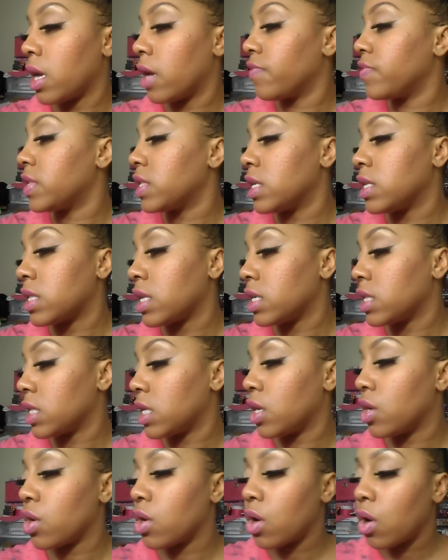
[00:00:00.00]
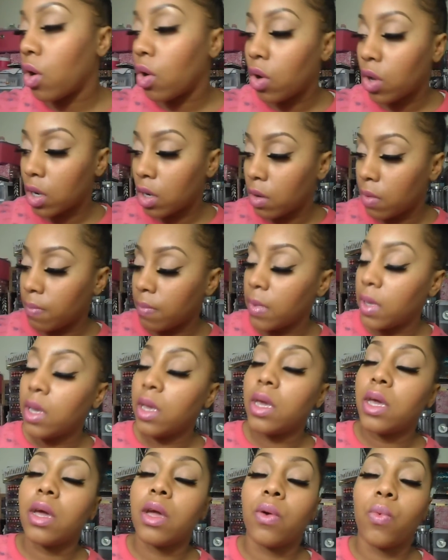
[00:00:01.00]
Ever since I seen her haul them
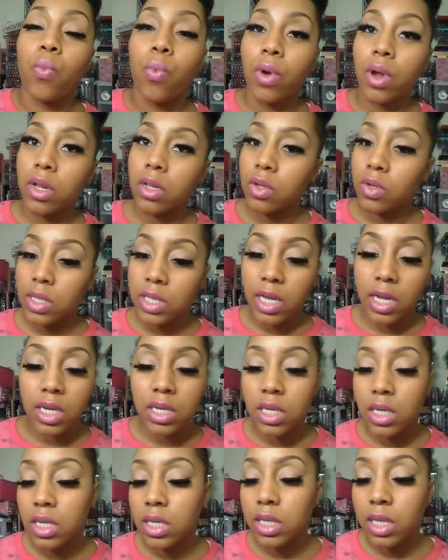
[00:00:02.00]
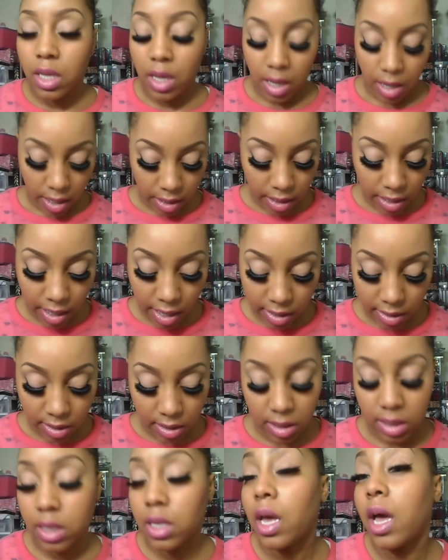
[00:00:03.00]
and wear those lashes,
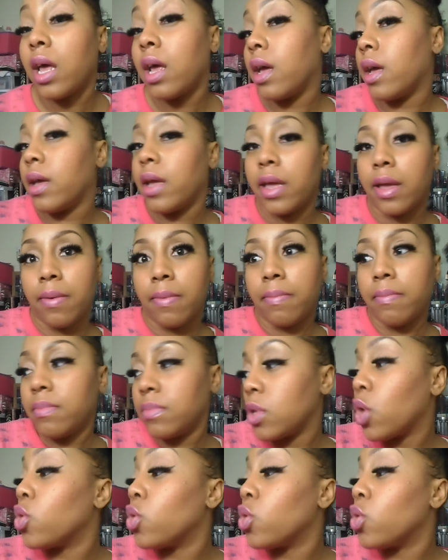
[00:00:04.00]
yes, I am.